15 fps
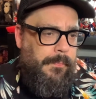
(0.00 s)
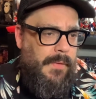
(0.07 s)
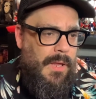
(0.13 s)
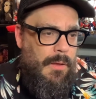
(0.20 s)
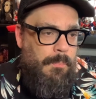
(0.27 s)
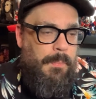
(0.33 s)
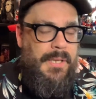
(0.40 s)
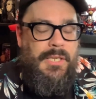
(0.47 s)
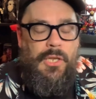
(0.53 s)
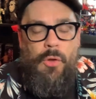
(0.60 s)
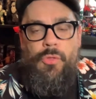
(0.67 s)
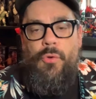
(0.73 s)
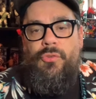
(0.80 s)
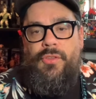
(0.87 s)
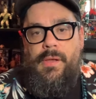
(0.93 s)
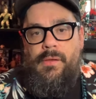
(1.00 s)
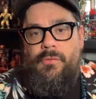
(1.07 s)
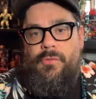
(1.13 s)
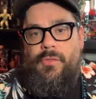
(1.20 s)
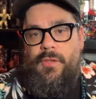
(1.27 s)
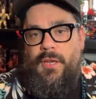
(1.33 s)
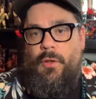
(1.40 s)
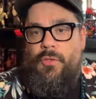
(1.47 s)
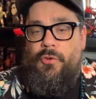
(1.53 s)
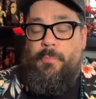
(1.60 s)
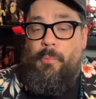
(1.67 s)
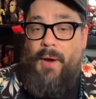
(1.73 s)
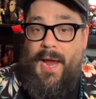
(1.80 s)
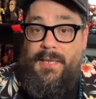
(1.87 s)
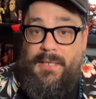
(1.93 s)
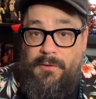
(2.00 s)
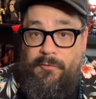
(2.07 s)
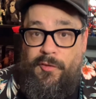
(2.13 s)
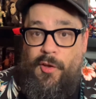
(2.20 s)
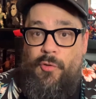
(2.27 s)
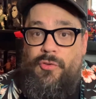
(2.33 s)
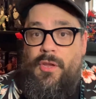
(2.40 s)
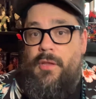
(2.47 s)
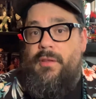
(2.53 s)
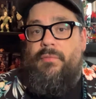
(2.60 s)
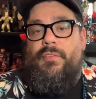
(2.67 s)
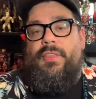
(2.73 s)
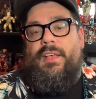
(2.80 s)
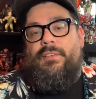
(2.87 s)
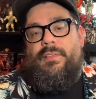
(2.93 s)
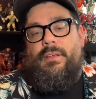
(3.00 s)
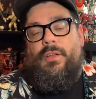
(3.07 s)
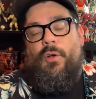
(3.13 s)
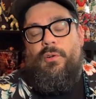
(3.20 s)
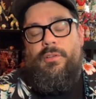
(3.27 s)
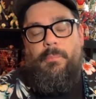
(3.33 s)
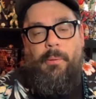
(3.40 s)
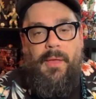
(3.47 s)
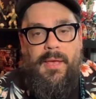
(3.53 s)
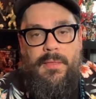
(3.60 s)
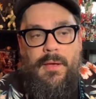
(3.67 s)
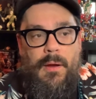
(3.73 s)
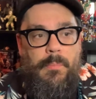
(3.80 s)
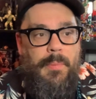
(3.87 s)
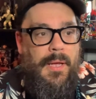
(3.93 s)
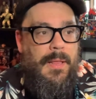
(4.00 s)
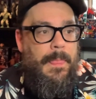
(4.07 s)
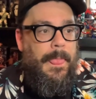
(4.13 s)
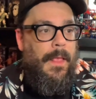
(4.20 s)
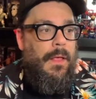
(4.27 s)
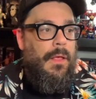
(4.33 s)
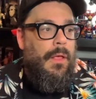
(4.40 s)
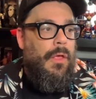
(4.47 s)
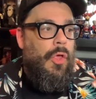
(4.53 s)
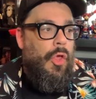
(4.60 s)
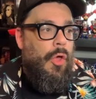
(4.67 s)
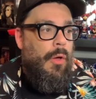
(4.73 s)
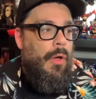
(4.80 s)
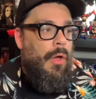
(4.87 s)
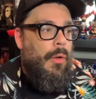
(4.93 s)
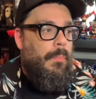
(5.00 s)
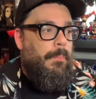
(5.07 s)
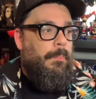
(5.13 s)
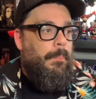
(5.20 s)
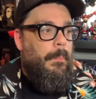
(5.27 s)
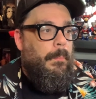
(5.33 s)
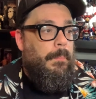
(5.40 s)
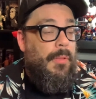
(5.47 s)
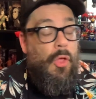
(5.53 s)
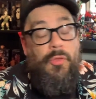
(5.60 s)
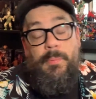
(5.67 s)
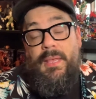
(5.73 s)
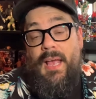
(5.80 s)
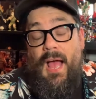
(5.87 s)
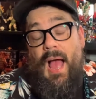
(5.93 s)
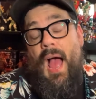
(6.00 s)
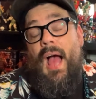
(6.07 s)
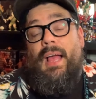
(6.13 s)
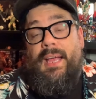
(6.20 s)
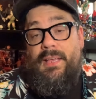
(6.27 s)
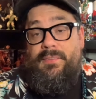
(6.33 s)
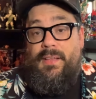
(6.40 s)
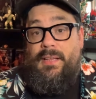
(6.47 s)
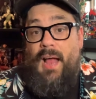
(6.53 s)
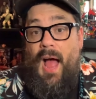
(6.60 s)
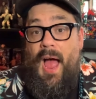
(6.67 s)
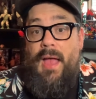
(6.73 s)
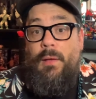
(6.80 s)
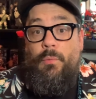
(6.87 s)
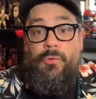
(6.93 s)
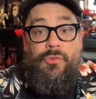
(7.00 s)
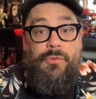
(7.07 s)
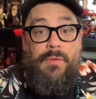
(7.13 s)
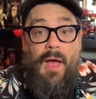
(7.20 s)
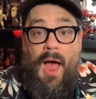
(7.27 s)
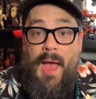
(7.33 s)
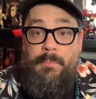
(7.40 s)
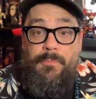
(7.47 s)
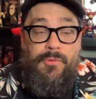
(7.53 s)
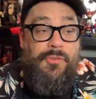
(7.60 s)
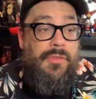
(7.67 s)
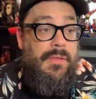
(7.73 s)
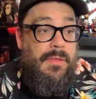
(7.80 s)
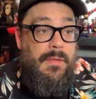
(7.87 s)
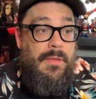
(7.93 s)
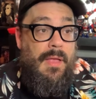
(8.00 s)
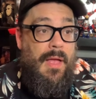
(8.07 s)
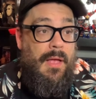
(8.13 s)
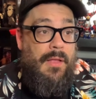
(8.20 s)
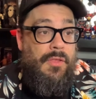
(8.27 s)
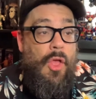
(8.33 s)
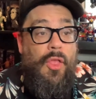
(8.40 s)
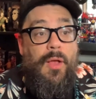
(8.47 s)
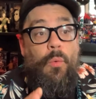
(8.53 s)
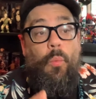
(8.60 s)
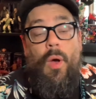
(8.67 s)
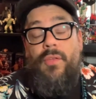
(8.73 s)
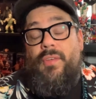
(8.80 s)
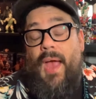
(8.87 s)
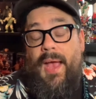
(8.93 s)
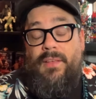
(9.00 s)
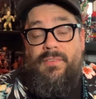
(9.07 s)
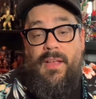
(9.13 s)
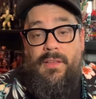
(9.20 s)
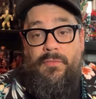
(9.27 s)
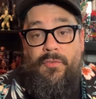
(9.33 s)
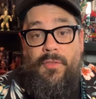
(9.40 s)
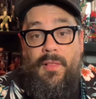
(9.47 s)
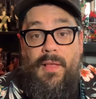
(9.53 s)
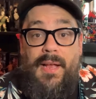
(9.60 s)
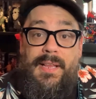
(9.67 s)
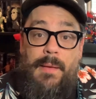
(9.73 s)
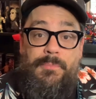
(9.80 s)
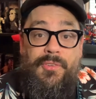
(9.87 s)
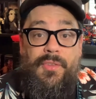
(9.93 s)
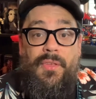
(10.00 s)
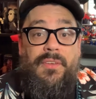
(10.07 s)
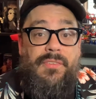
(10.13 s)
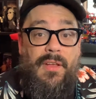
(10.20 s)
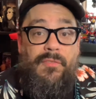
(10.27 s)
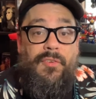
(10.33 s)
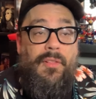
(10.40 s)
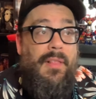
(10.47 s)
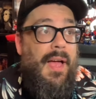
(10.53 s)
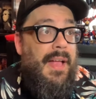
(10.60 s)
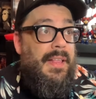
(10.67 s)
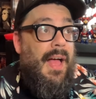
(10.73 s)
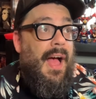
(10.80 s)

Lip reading: But, those things, there's brand confusion and different things that go into play there. But ultimately, like I said, I'm not only was I excited for the line, I'm still excited for the line.